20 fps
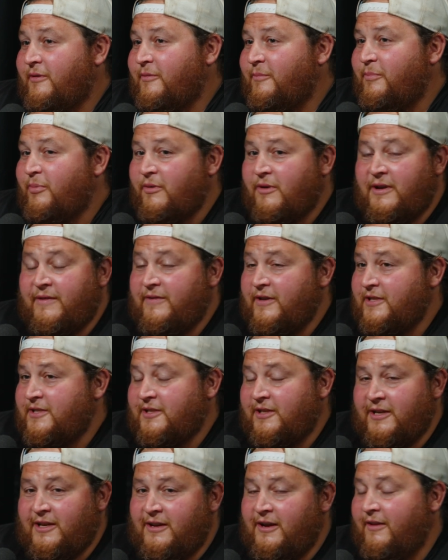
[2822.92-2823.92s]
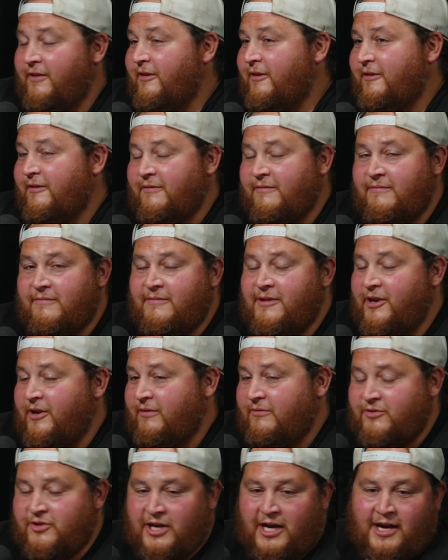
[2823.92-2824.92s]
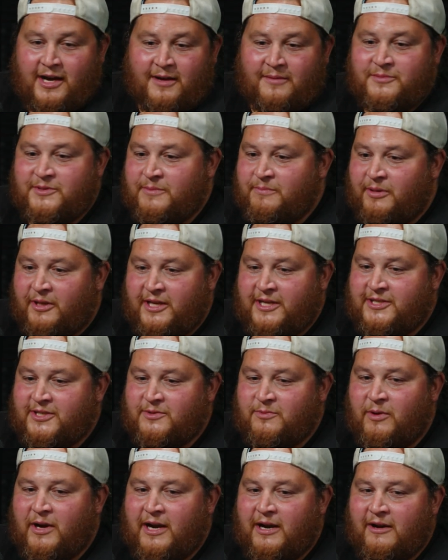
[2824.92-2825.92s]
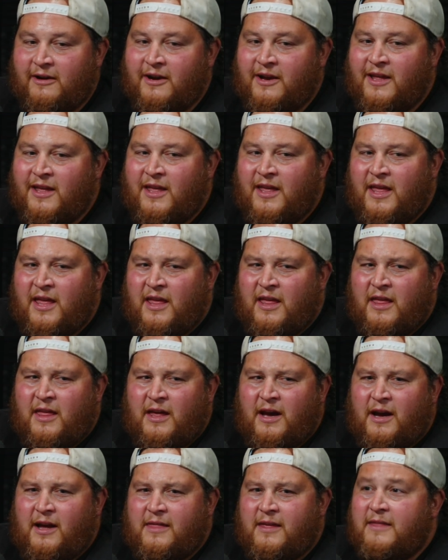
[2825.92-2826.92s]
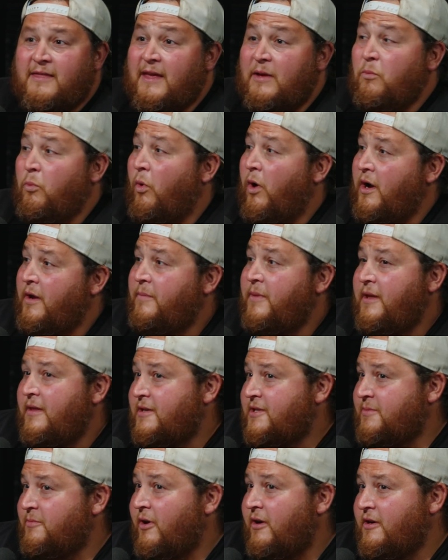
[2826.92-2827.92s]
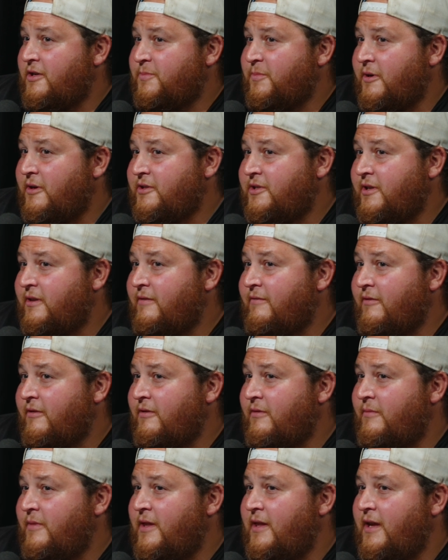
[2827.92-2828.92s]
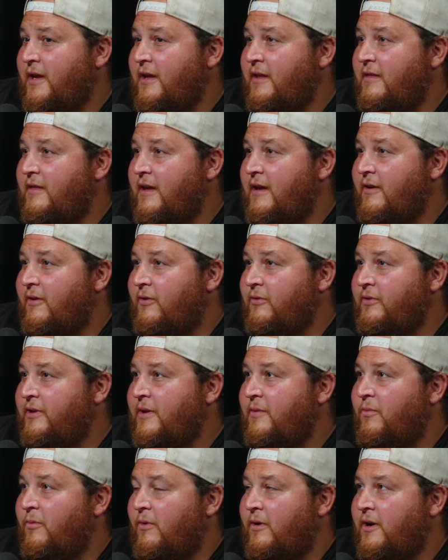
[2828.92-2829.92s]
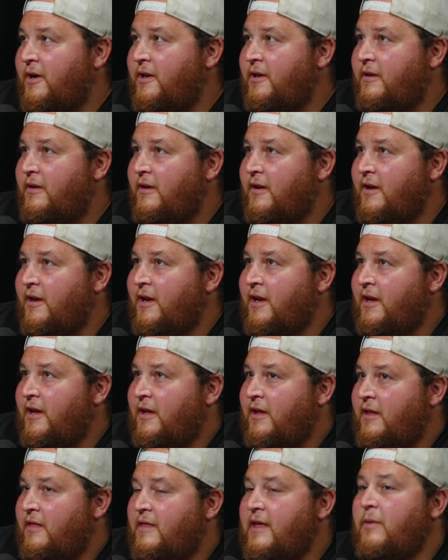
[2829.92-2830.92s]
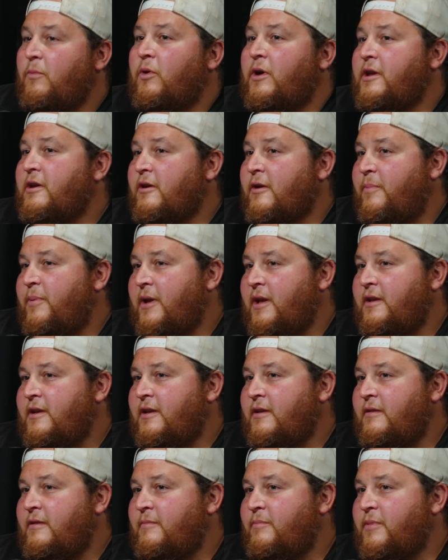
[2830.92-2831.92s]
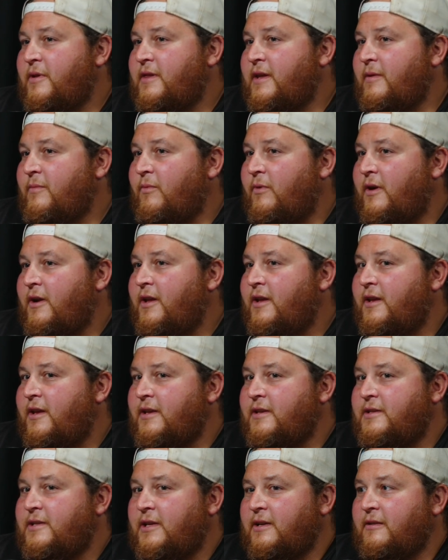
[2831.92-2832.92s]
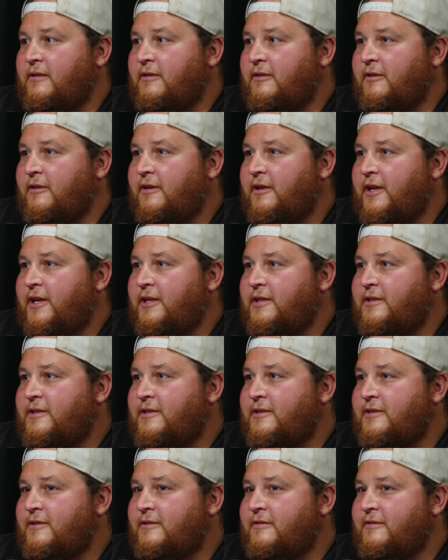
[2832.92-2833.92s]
previously at other, you know, jobs and places where I think they want to be the smartest person in the room, and they only want your opinion, but they want it until it